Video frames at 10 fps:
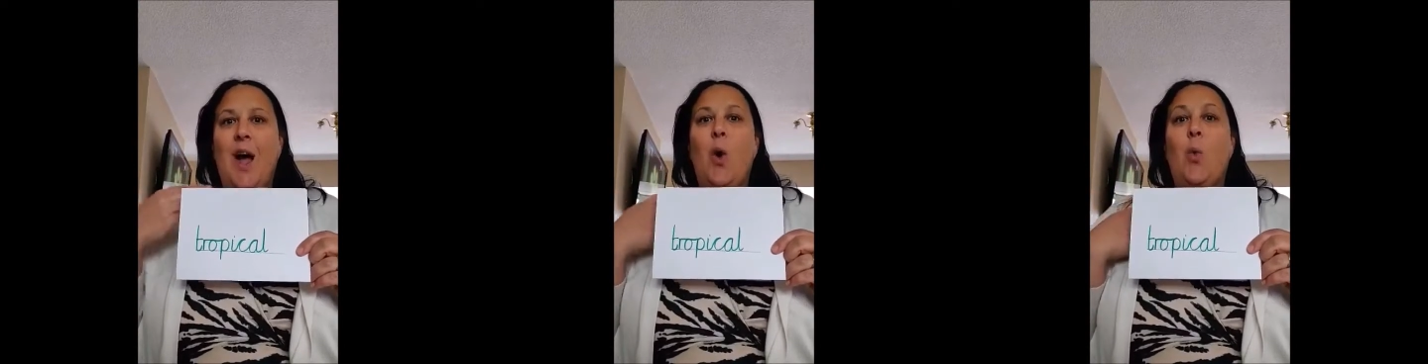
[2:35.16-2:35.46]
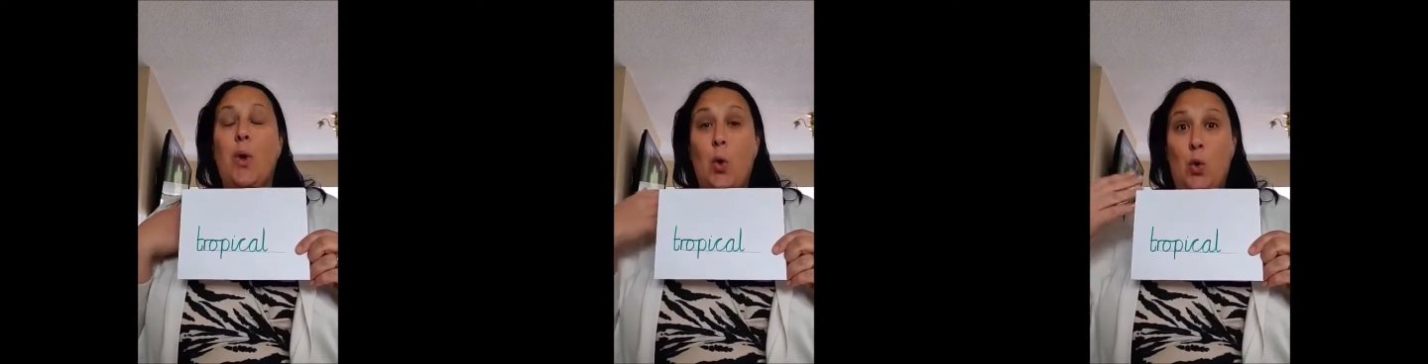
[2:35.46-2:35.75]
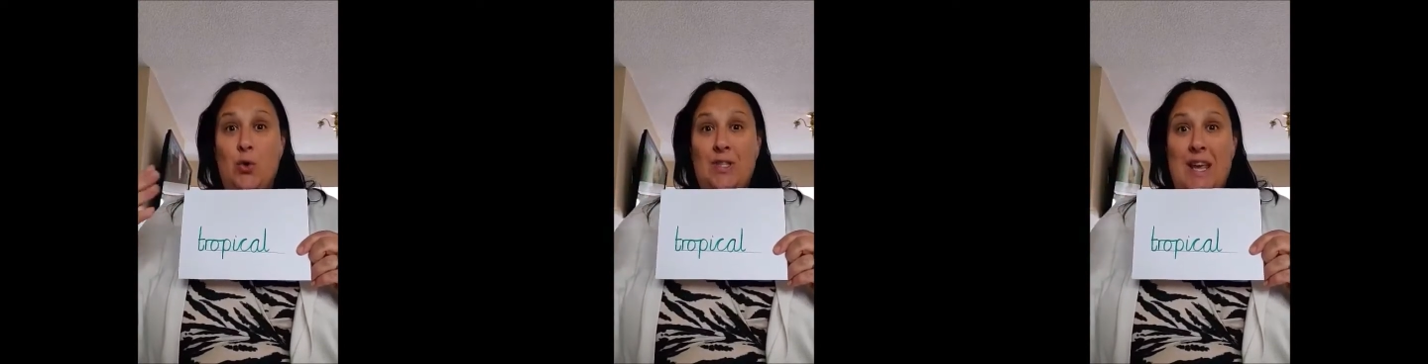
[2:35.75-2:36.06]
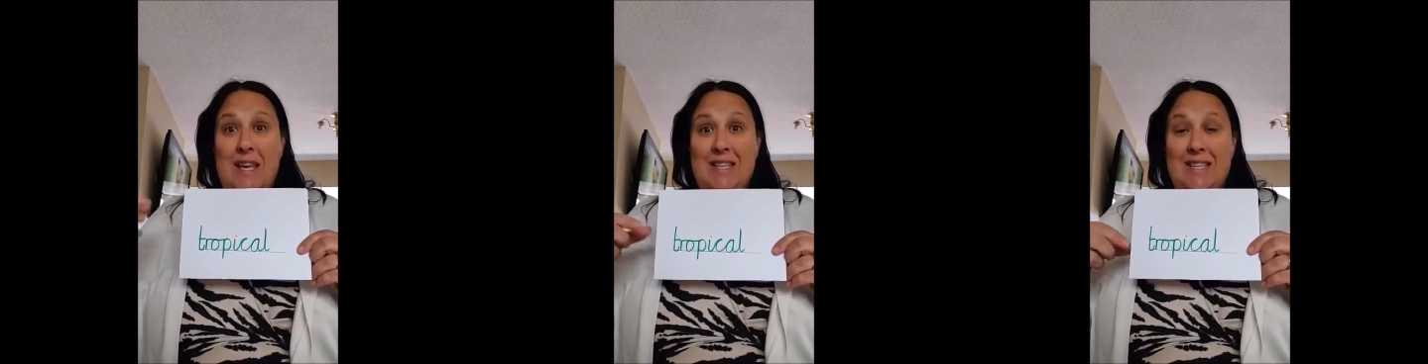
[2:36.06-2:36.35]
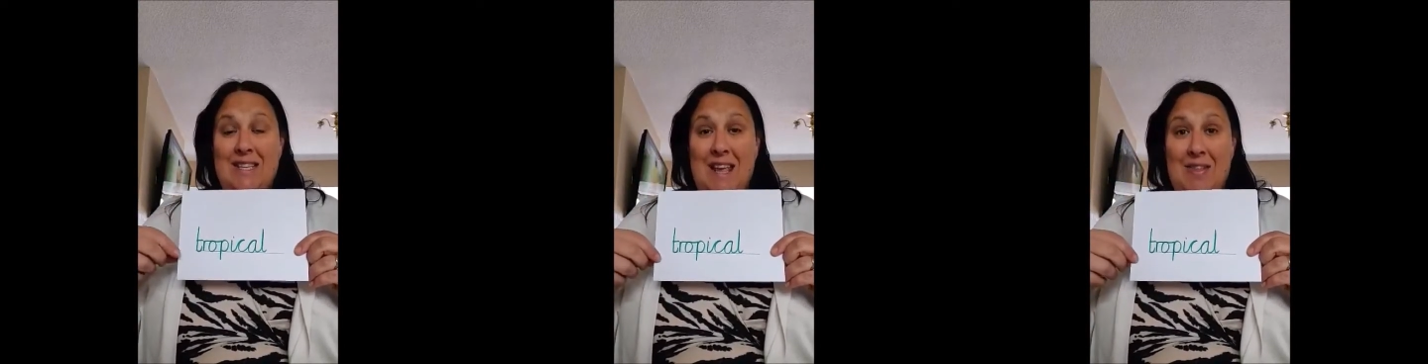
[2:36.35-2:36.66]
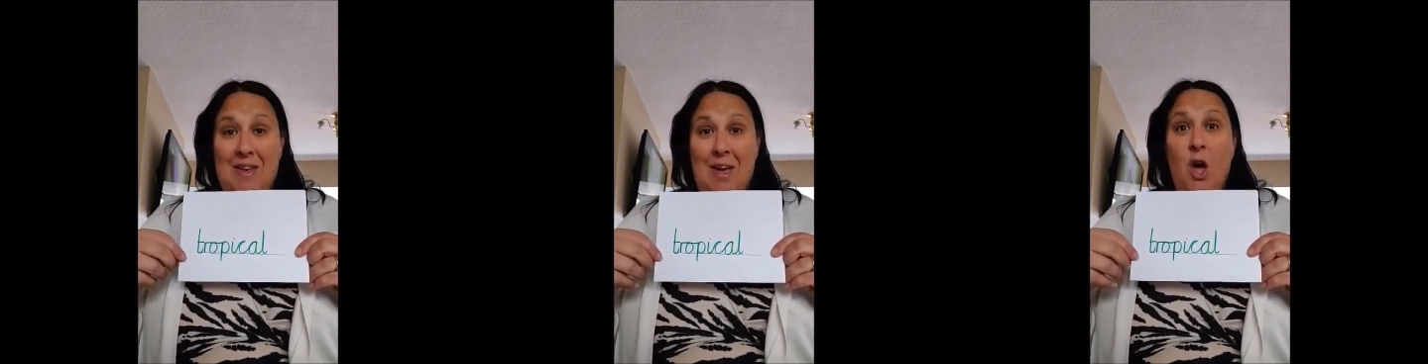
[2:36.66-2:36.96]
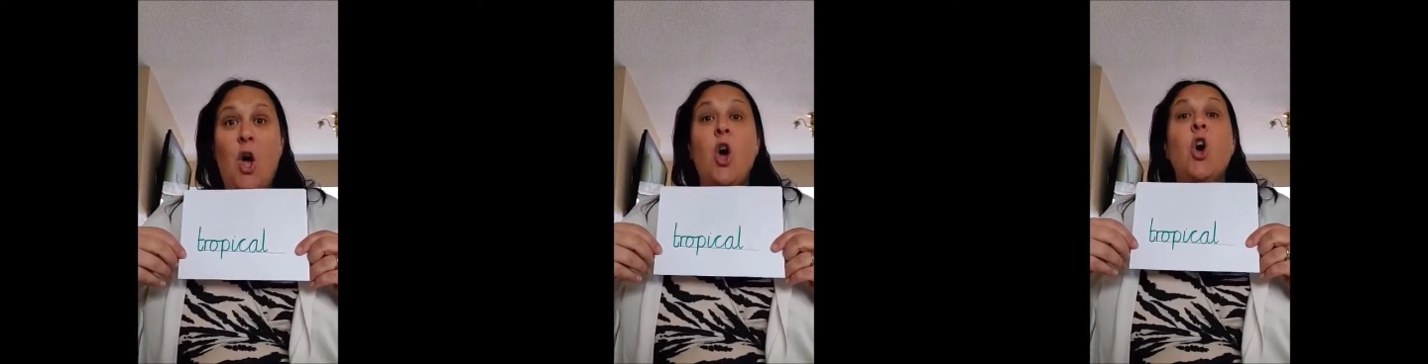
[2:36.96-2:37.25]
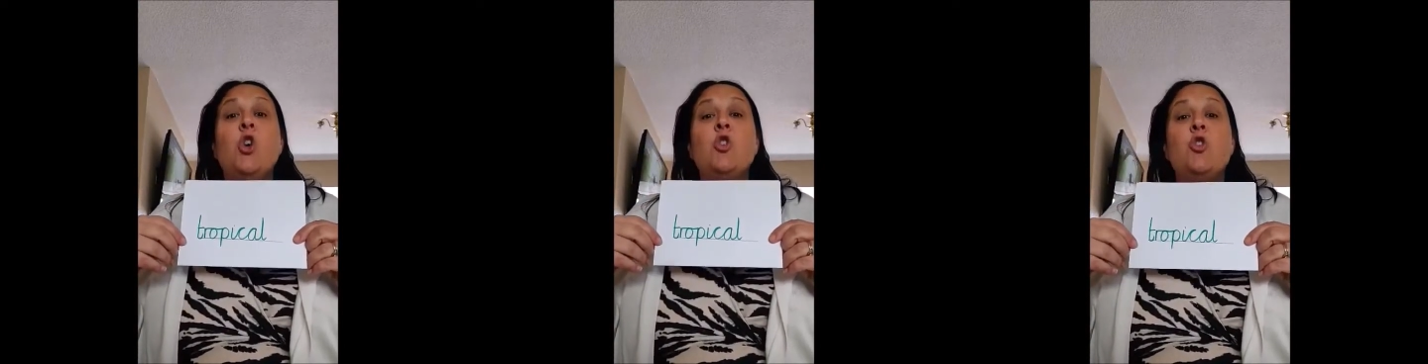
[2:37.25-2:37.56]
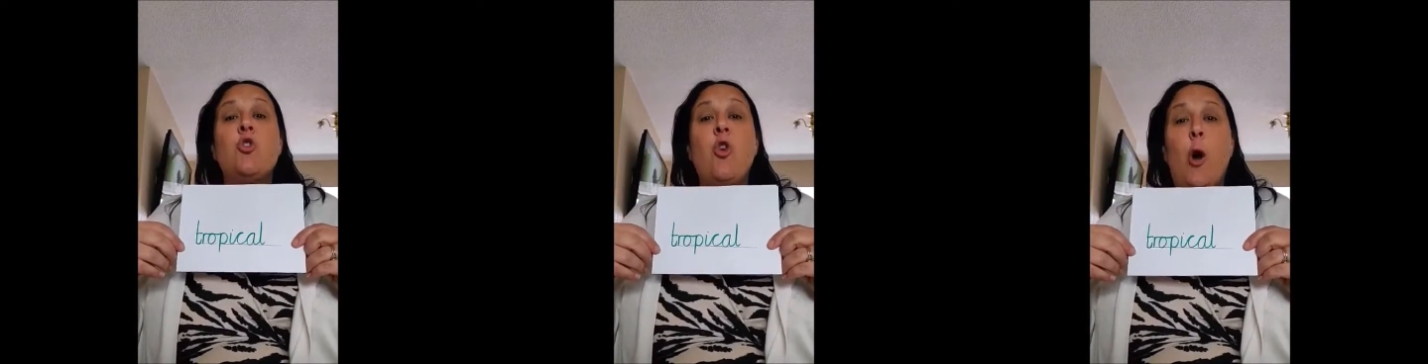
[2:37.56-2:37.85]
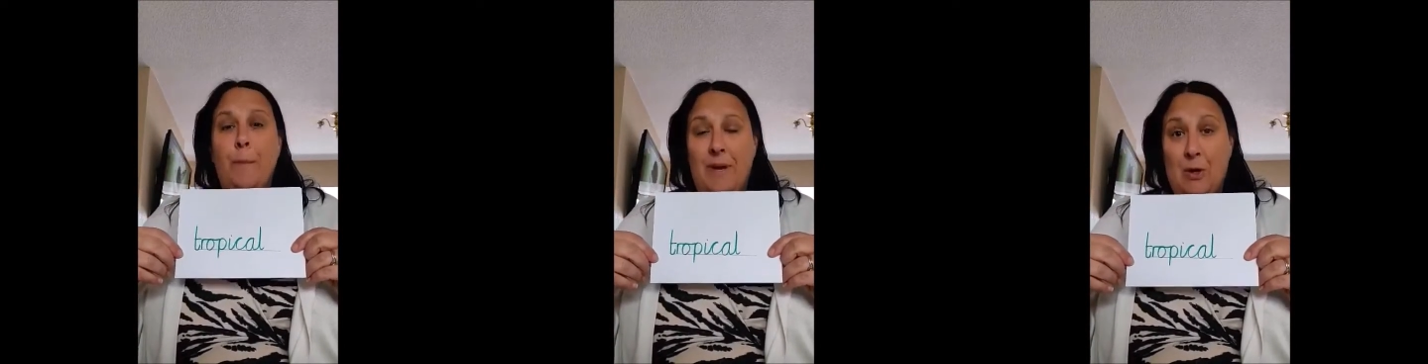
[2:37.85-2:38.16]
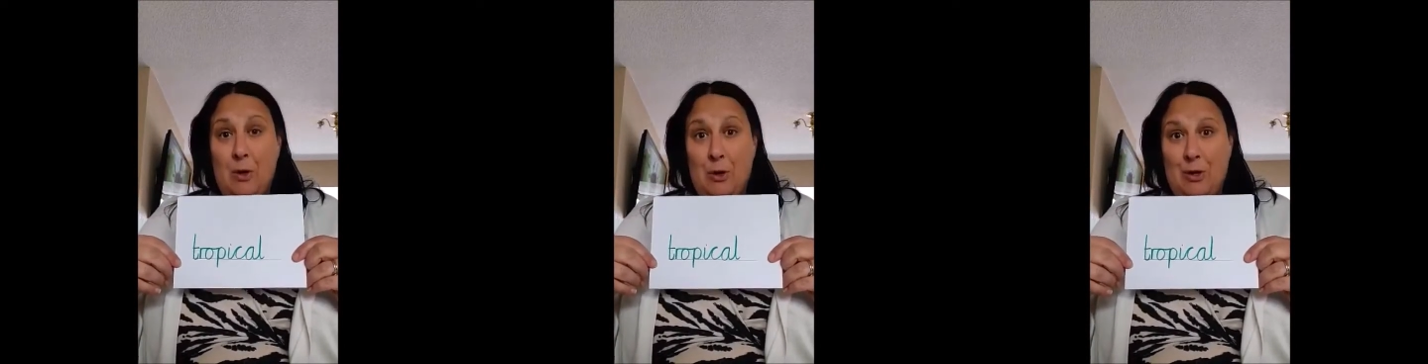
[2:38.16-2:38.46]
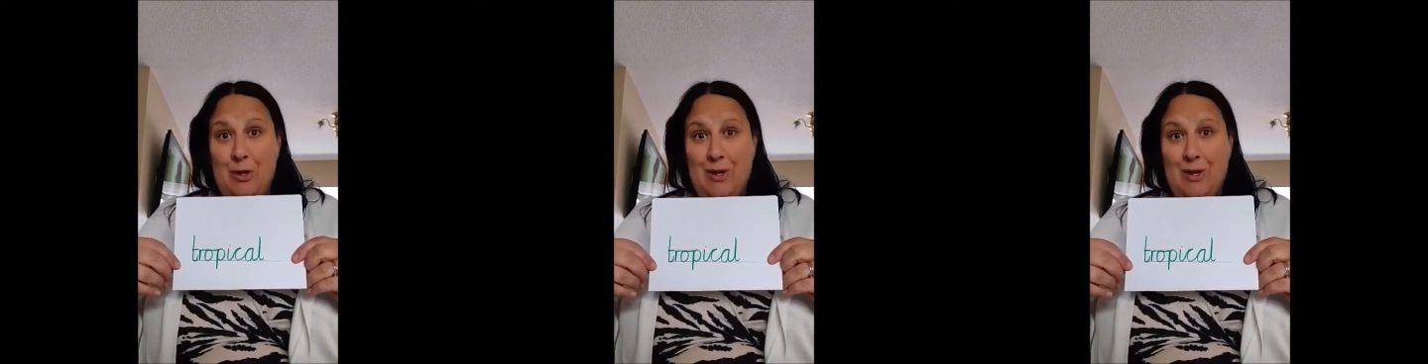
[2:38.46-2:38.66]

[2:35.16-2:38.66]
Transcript: We all say it together. Tropical.